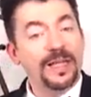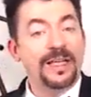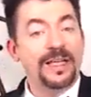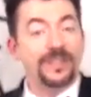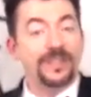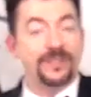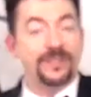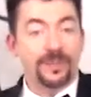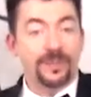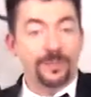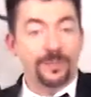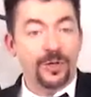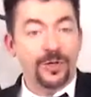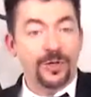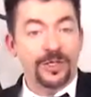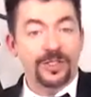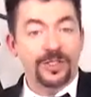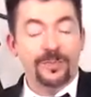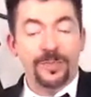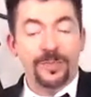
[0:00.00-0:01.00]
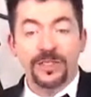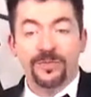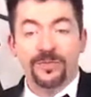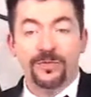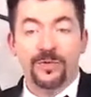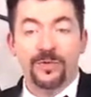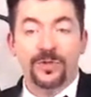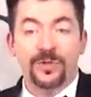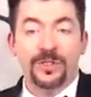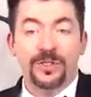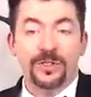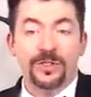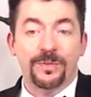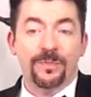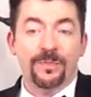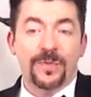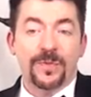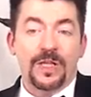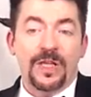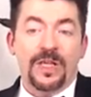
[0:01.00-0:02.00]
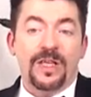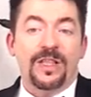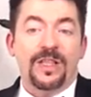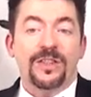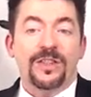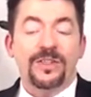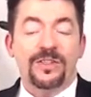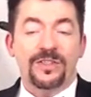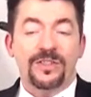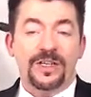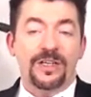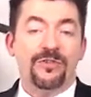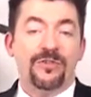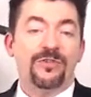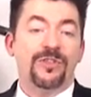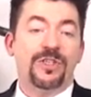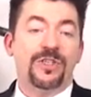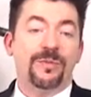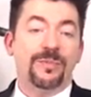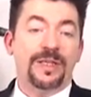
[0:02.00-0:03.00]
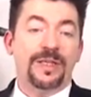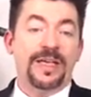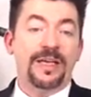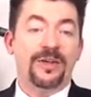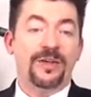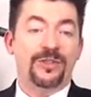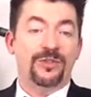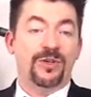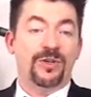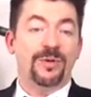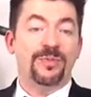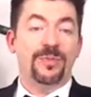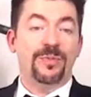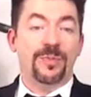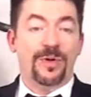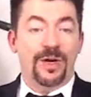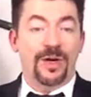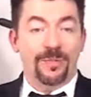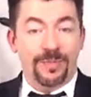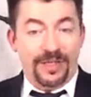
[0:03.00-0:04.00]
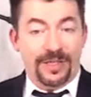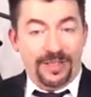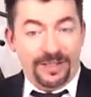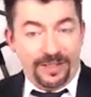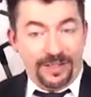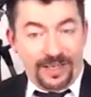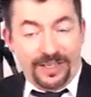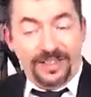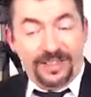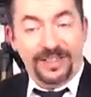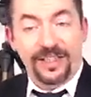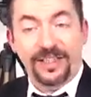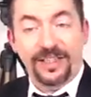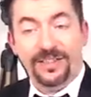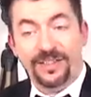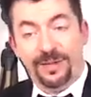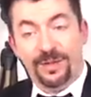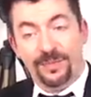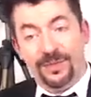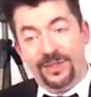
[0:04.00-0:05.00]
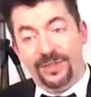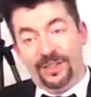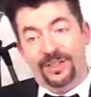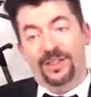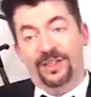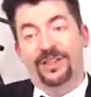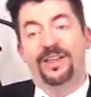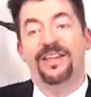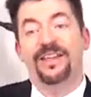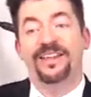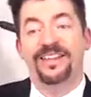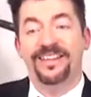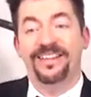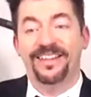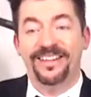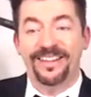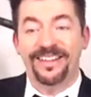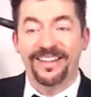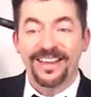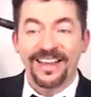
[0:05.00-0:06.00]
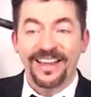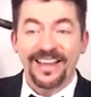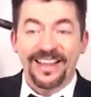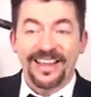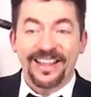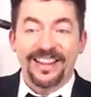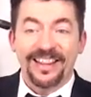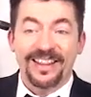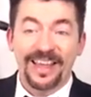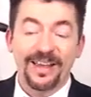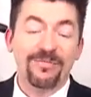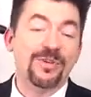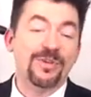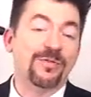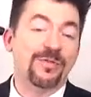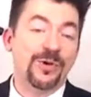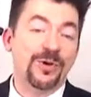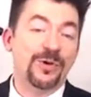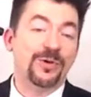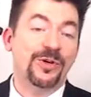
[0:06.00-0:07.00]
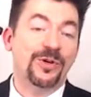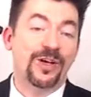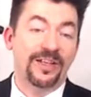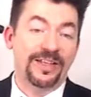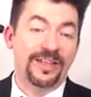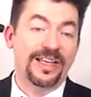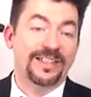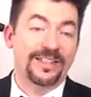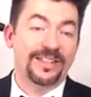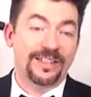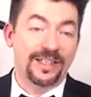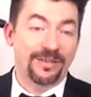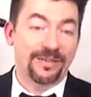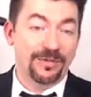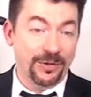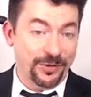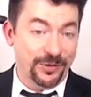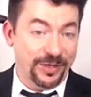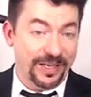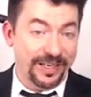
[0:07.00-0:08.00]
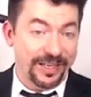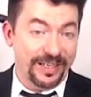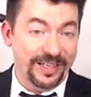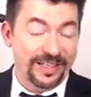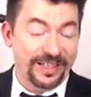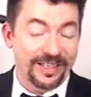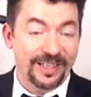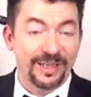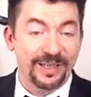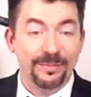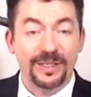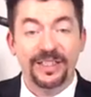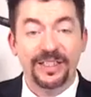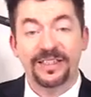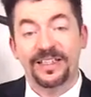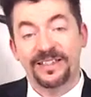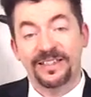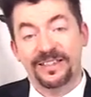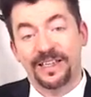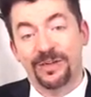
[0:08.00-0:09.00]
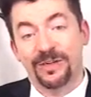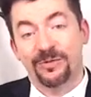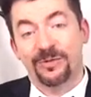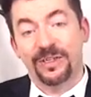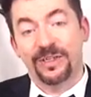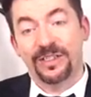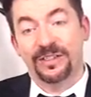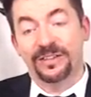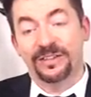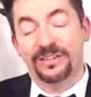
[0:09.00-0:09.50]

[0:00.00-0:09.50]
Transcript: to deploy a Space Force. This is an interesting play on Trump's part, because I can tell you something. They have to vote on that stuff, okay? I mean, let's get real.